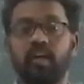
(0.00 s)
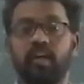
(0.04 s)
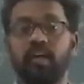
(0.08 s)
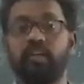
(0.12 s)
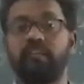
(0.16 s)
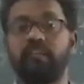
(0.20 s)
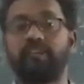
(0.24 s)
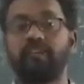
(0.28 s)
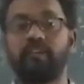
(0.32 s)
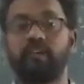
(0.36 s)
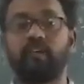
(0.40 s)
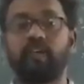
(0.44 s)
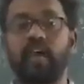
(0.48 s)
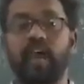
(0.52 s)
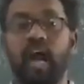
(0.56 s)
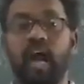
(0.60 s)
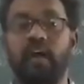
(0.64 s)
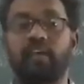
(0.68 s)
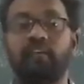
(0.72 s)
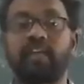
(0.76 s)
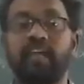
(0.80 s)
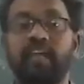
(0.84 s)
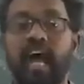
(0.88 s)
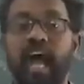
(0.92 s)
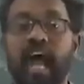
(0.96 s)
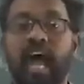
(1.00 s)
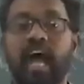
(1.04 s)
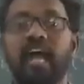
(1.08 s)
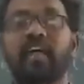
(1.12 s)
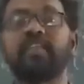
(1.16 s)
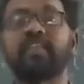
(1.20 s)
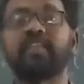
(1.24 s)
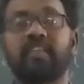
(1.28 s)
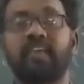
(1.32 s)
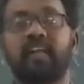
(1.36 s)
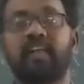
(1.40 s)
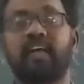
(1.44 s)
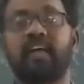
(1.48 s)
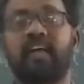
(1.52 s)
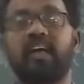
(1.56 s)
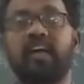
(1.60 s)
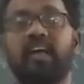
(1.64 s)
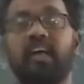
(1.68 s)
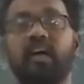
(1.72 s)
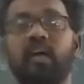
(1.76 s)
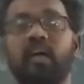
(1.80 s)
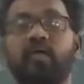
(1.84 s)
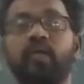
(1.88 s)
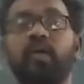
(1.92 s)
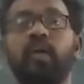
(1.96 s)
if you will have the
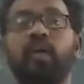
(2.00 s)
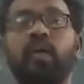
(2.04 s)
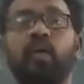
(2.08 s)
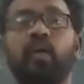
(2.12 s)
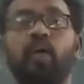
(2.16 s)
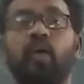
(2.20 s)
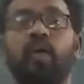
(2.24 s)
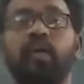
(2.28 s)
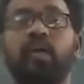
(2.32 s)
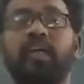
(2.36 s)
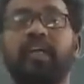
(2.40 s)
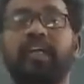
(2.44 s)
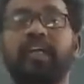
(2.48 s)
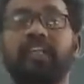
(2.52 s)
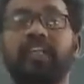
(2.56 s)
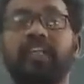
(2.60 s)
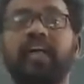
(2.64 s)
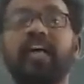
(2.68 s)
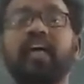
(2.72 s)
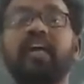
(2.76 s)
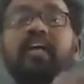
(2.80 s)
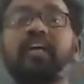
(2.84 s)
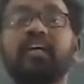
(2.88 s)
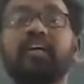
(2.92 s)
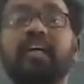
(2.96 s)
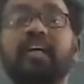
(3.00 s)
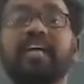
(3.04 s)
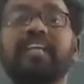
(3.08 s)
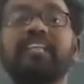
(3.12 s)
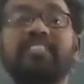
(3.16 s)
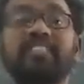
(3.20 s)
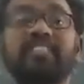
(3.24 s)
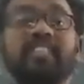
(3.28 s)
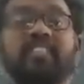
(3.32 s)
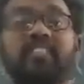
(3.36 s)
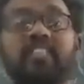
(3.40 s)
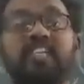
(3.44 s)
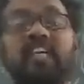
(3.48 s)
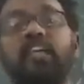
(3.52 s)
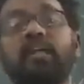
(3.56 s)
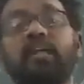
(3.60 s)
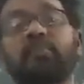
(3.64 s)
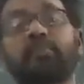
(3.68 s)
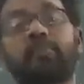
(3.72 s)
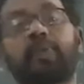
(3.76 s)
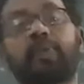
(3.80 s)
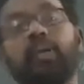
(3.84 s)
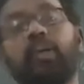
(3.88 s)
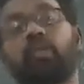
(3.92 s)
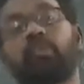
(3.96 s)
answer, we'll call that is a consistent
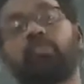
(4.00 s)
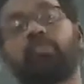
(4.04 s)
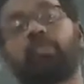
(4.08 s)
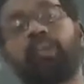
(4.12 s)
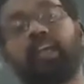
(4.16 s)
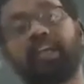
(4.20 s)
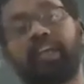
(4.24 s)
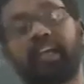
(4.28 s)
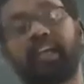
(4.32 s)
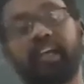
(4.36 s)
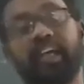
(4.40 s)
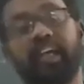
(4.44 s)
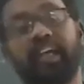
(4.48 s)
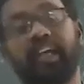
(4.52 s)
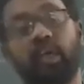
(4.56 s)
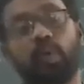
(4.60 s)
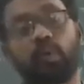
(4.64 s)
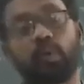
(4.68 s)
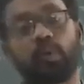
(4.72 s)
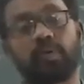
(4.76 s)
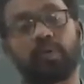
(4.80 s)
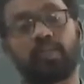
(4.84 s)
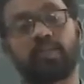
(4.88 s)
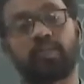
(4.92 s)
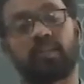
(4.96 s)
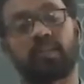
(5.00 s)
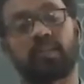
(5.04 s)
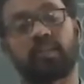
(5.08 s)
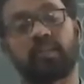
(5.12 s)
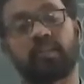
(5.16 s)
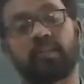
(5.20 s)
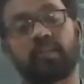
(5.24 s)
pair of linear equation.